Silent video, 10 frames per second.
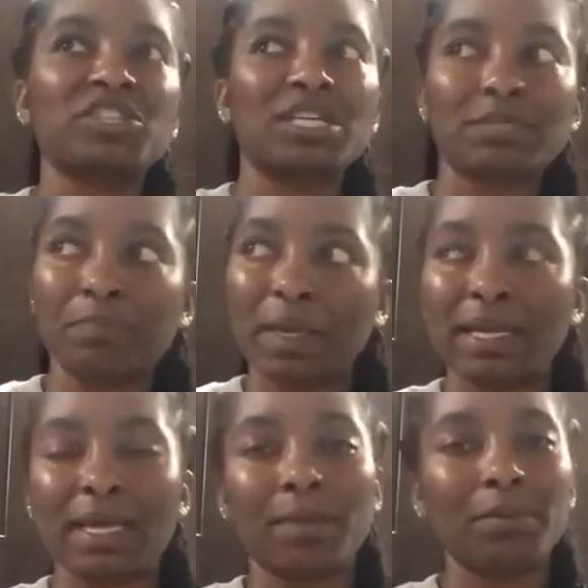just been
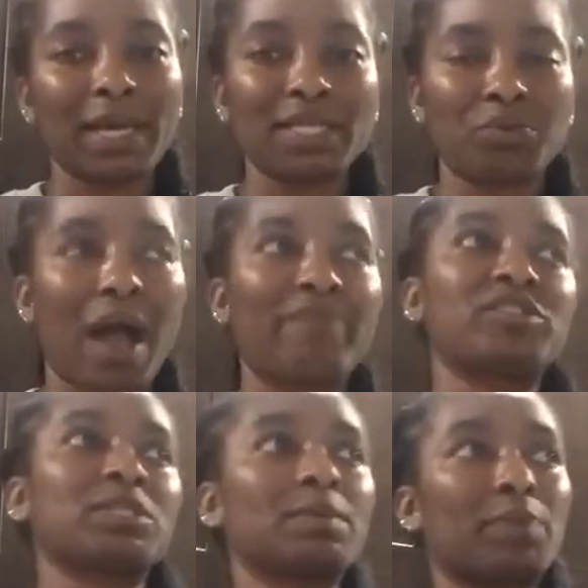in a place where I've
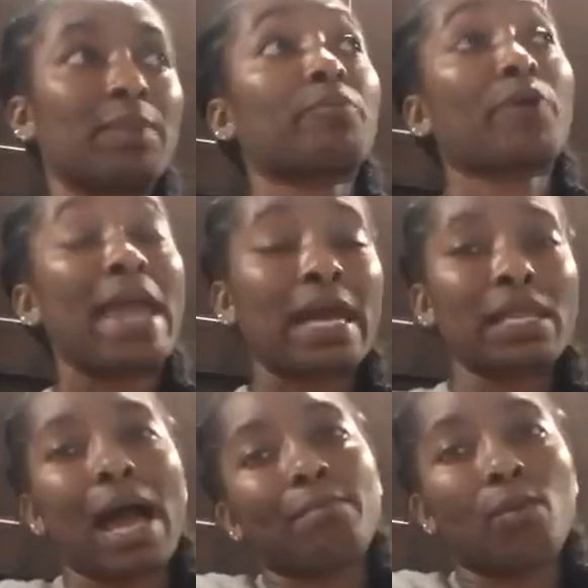just been praying a
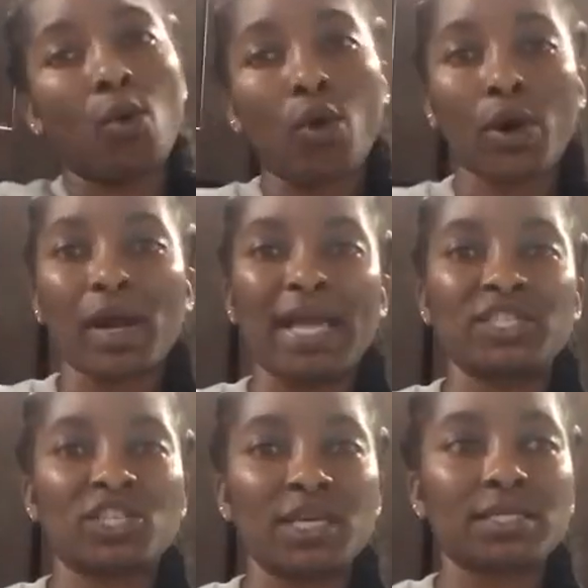lot more and
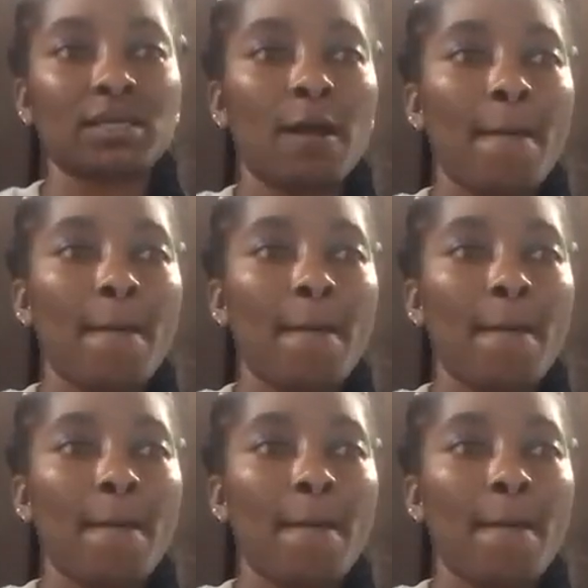just